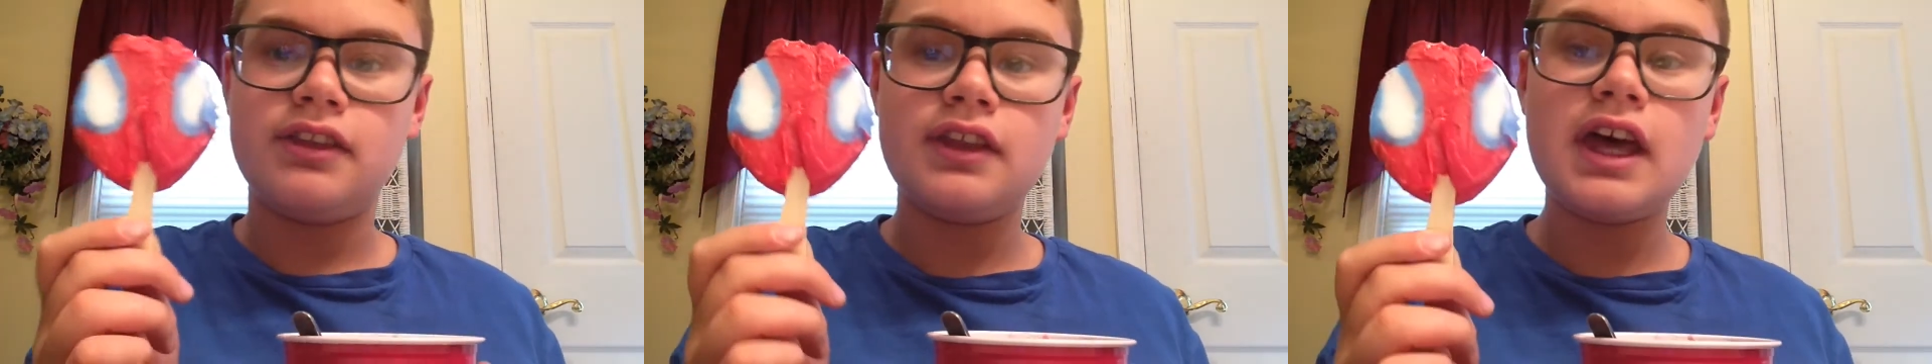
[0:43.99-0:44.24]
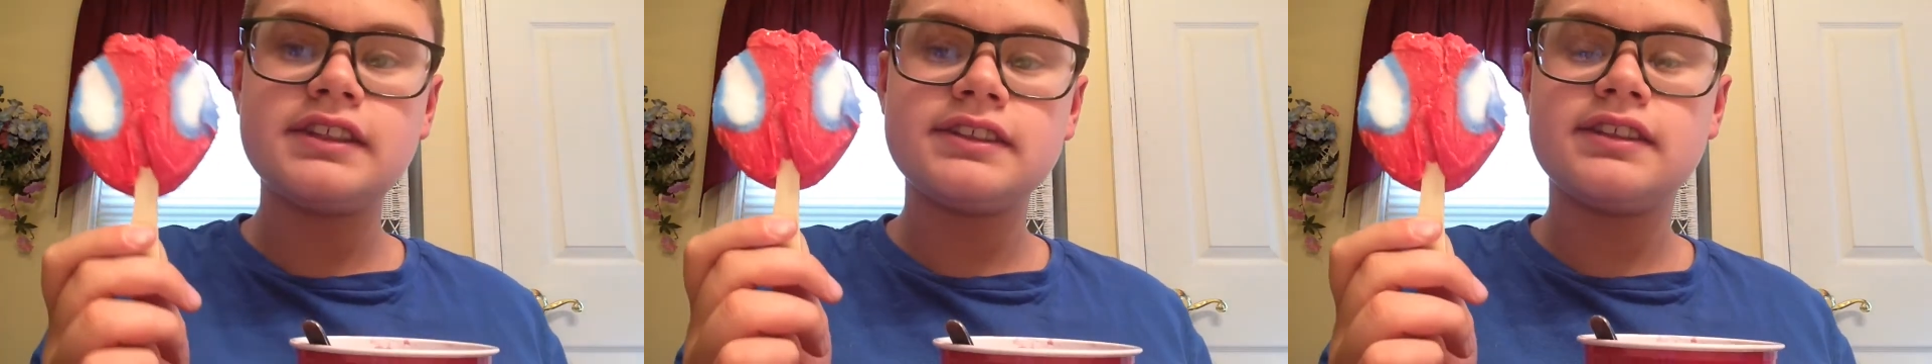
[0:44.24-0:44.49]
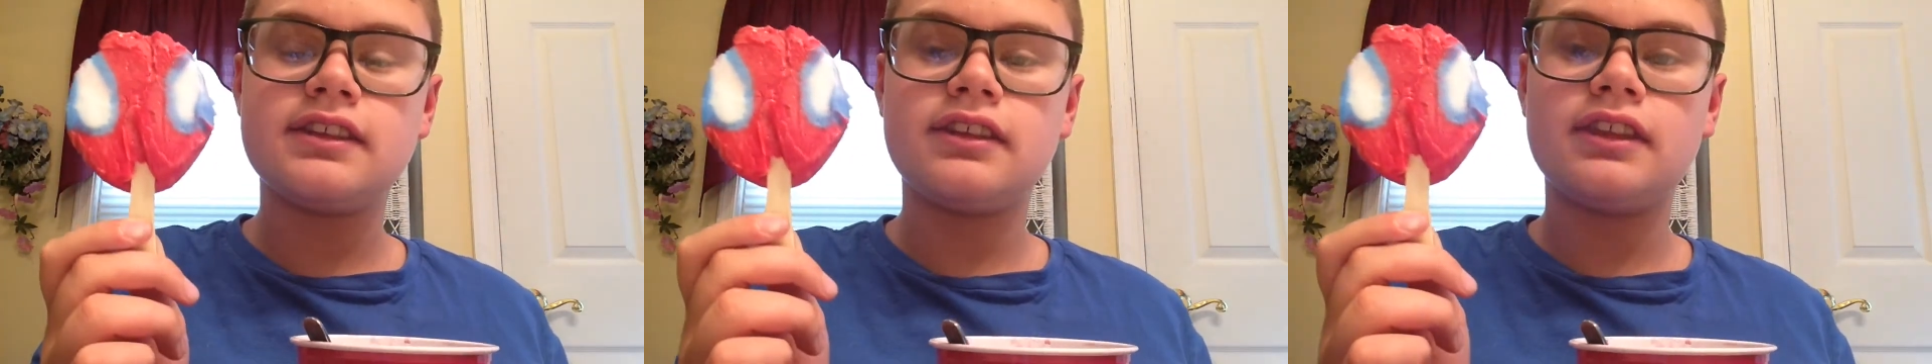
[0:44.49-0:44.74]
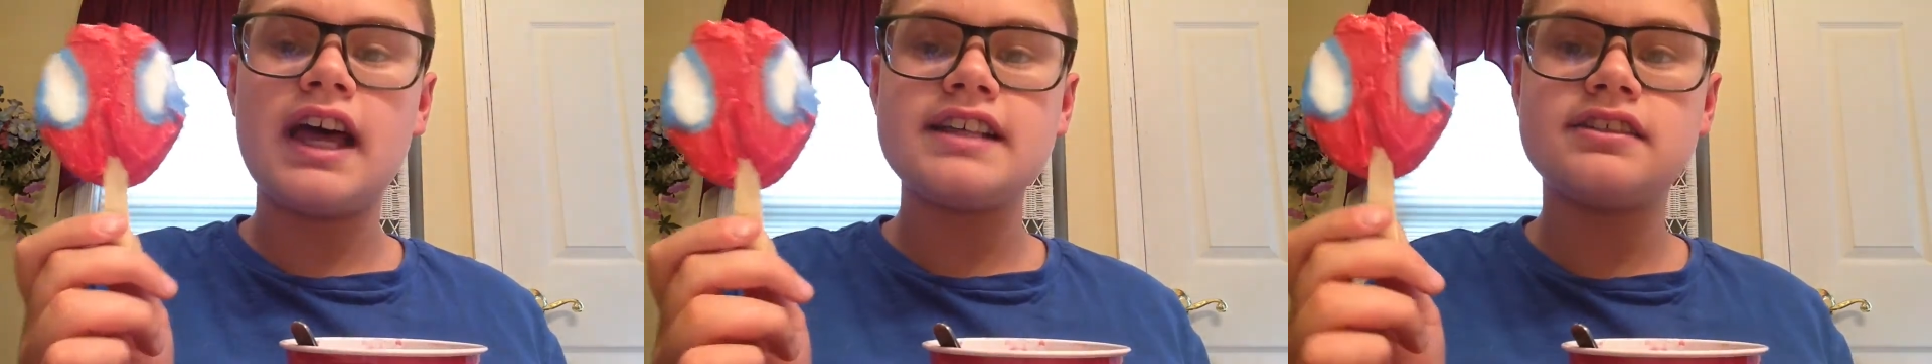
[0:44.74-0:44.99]
that's
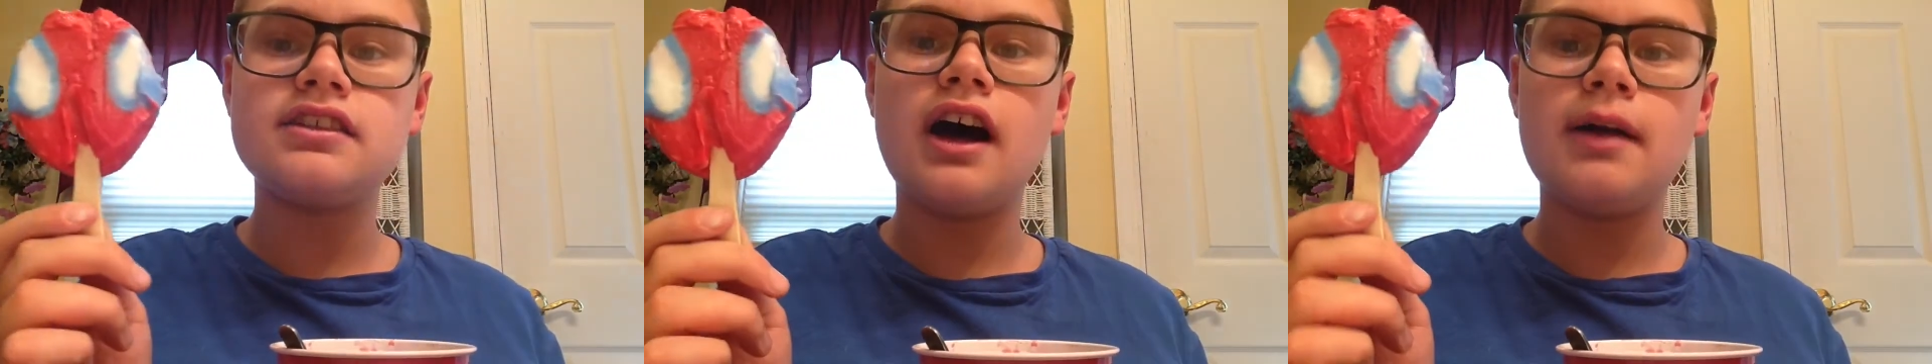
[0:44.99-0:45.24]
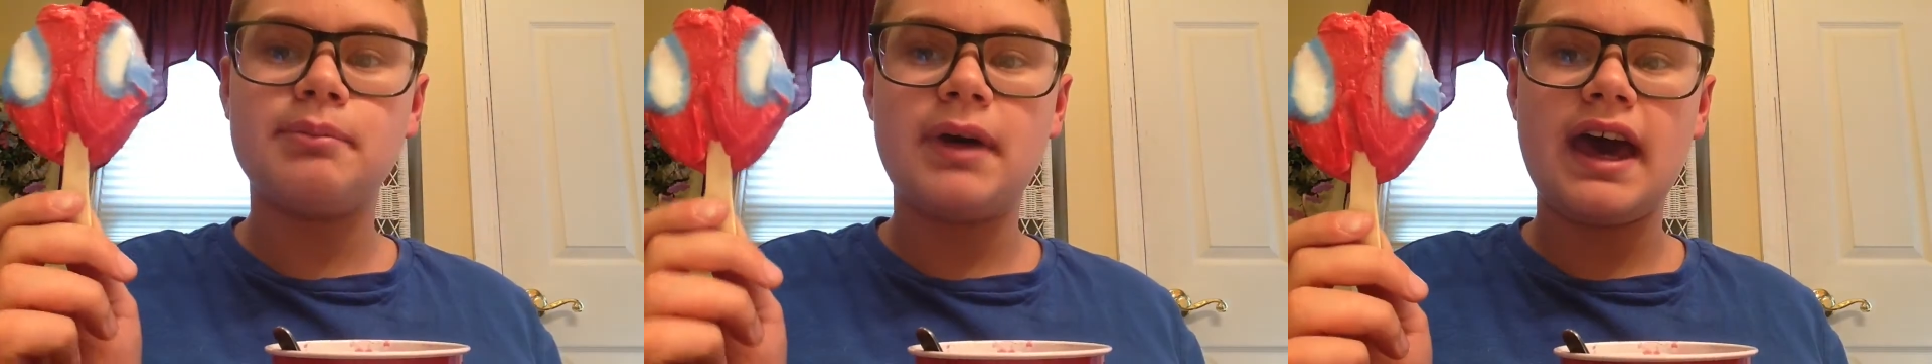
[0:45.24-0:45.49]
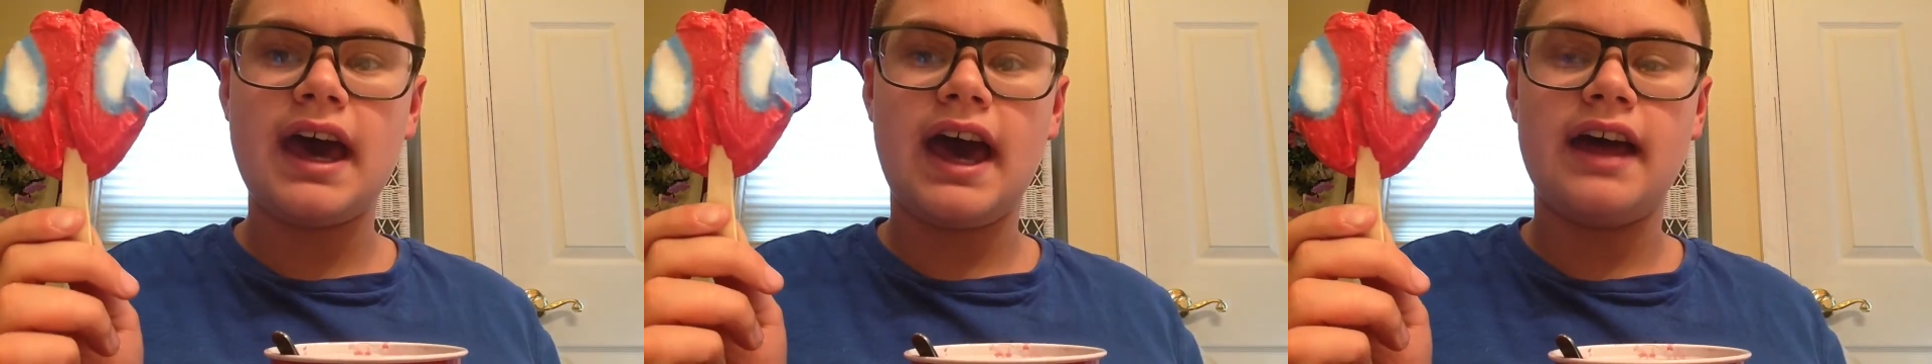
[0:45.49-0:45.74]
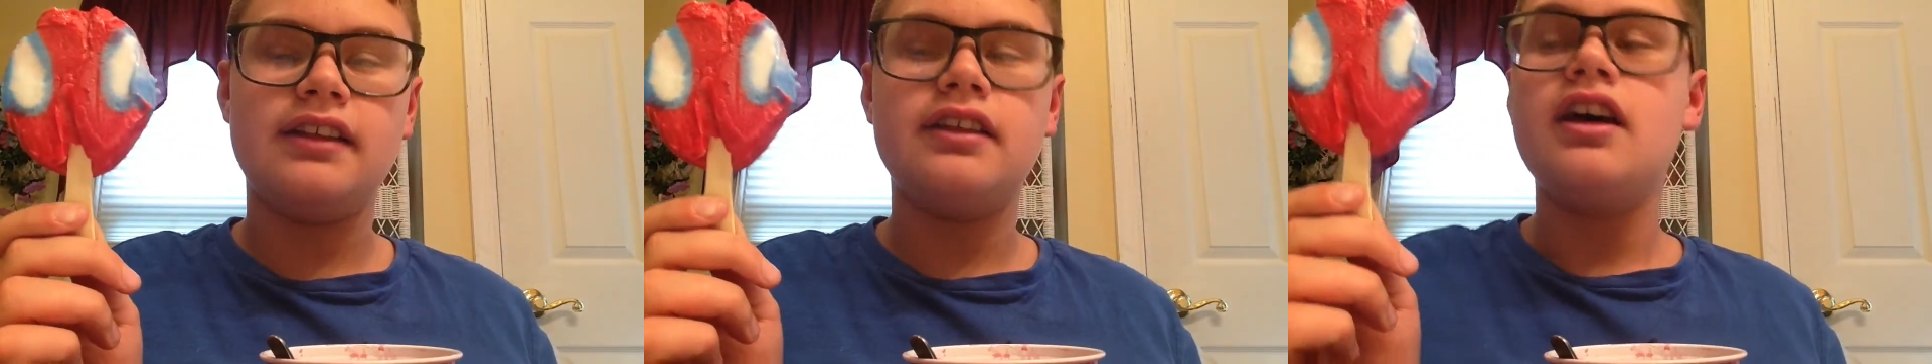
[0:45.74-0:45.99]
that's not
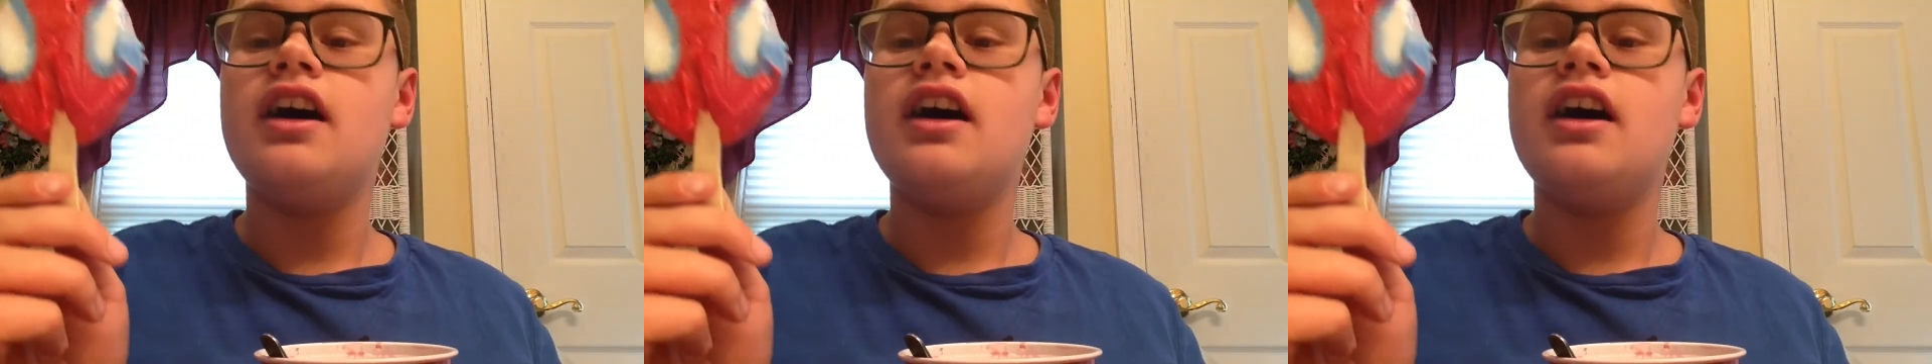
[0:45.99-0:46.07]
bad.